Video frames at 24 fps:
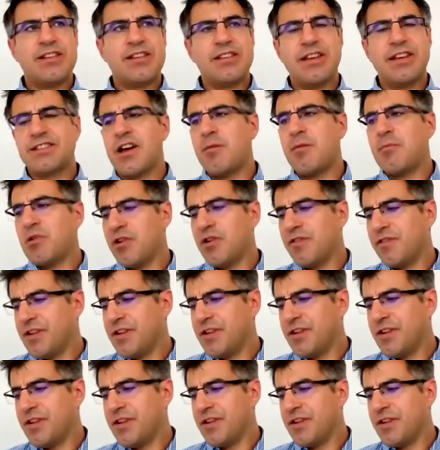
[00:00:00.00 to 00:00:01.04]
So the
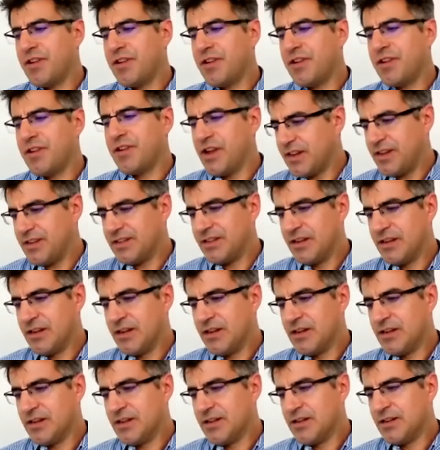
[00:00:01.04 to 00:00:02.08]
example I often use
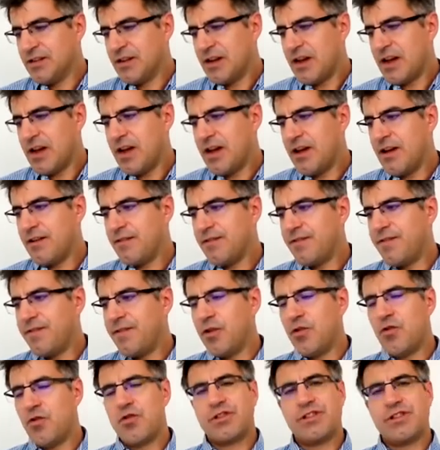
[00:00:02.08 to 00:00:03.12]
is uh,
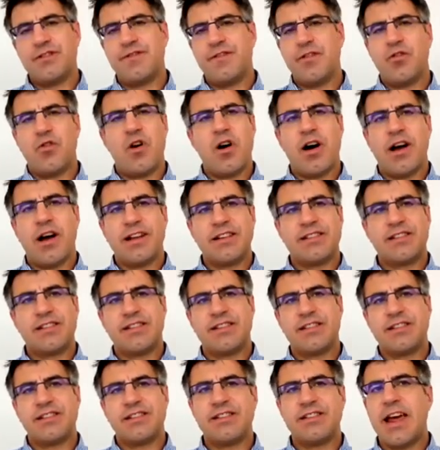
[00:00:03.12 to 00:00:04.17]
floor to floor
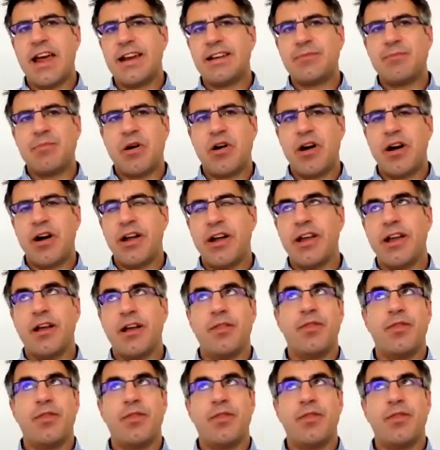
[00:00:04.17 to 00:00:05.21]
heights are set
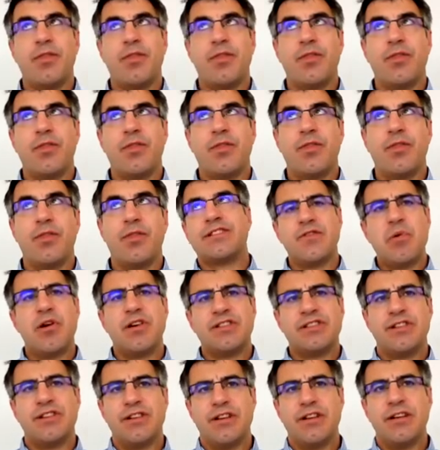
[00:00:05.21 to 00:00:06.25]
by the
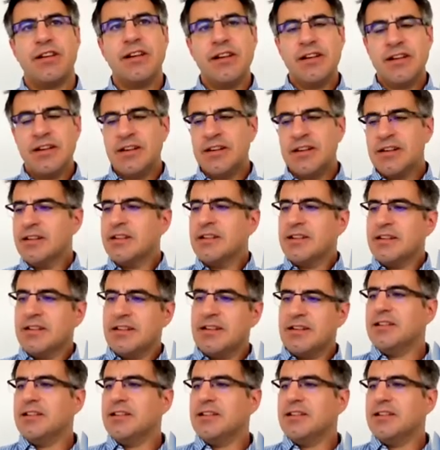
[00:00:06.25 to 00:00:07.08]
size of a person,